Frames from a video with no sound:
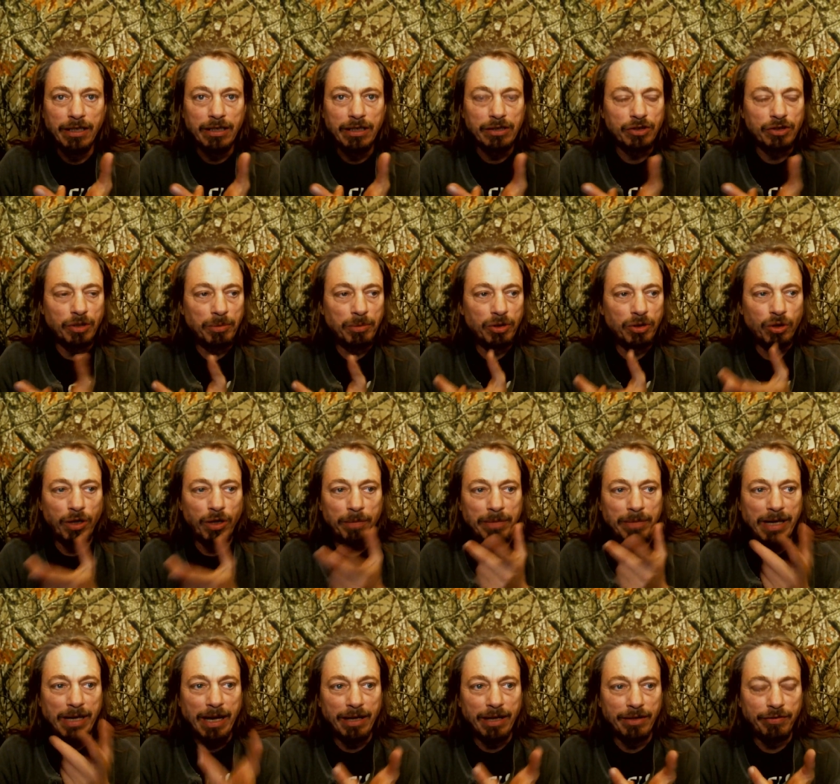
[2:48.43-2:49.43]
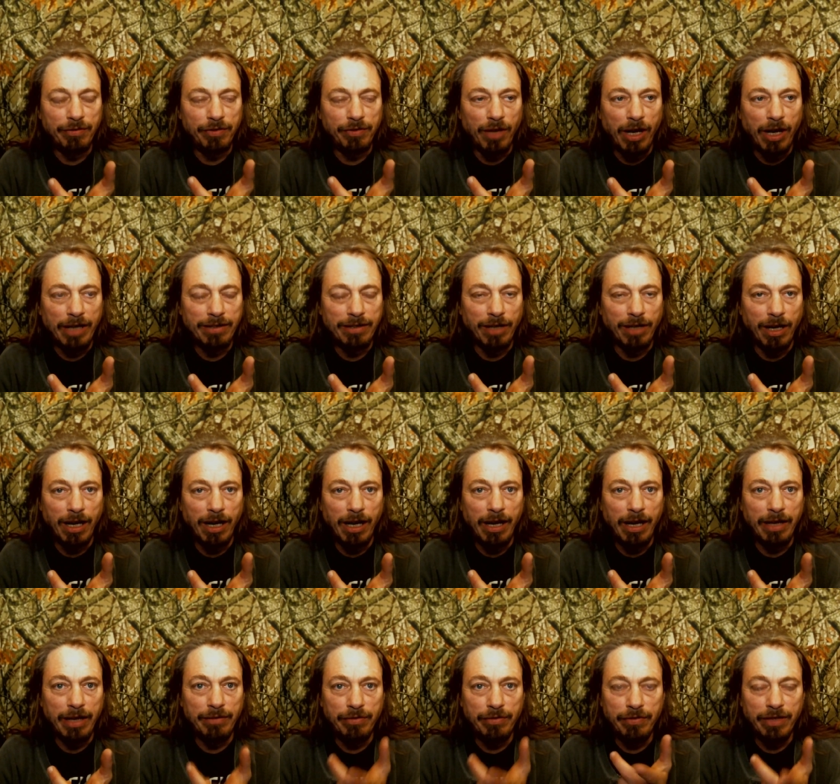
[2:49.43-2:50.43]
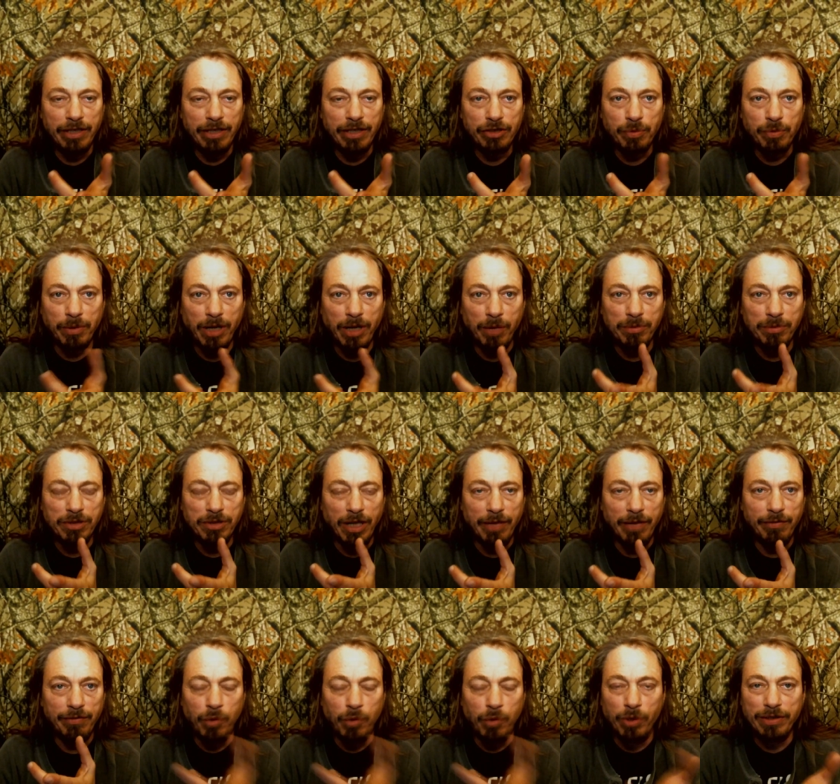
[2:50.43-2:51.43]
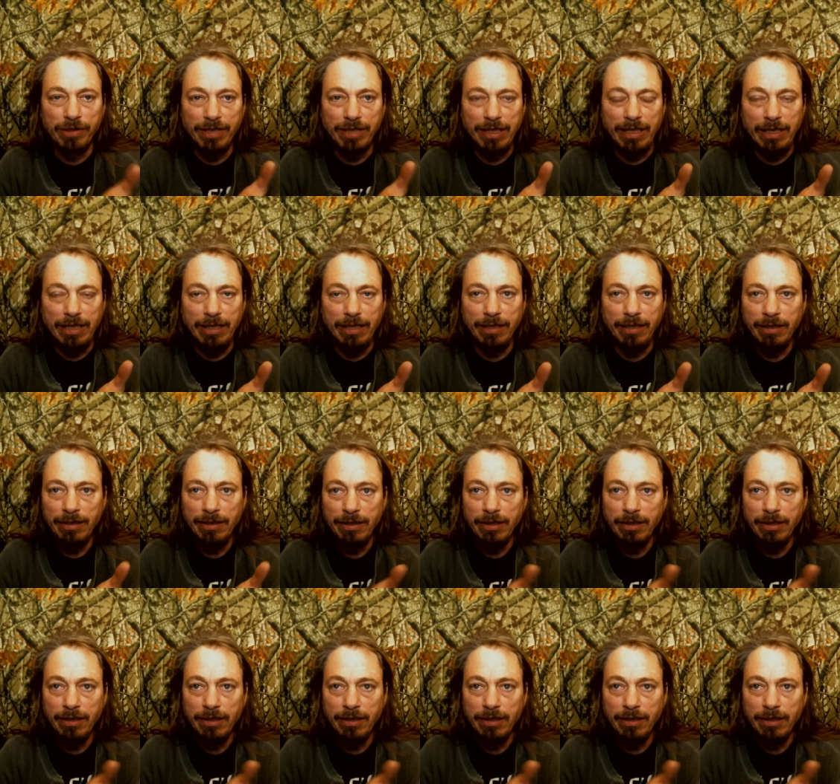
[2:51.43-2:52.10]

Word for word: Someone taught me how to fly tie and fish when I was like 14.